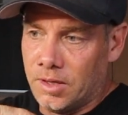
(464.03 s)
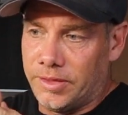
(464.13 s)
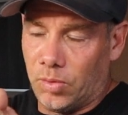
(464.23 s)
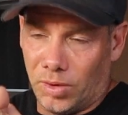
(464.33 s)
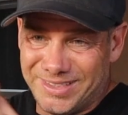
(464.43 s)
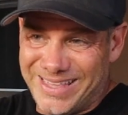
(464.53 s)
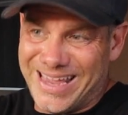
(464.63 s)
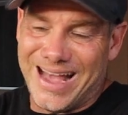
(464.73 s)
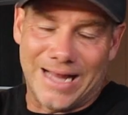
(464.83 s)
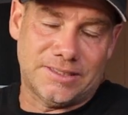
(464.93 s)
Then once they
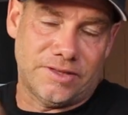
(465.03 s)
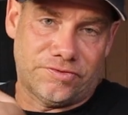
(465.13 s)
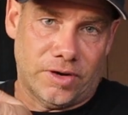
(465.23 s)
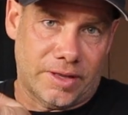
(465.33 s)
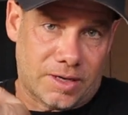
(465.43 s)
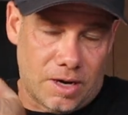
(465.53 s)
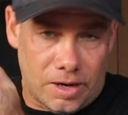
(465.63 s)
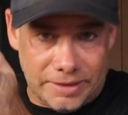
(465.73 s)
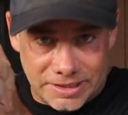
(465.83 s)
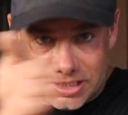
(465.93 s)
got to the front of the
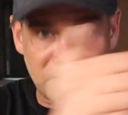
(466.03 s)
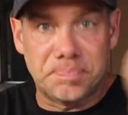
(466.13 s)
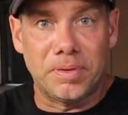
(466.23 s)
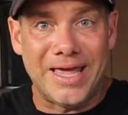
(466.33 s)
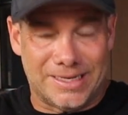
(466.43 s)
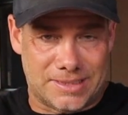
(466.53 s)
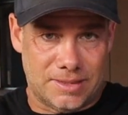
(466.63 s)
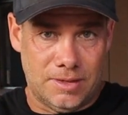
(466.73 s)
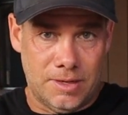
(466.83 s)
car, they split,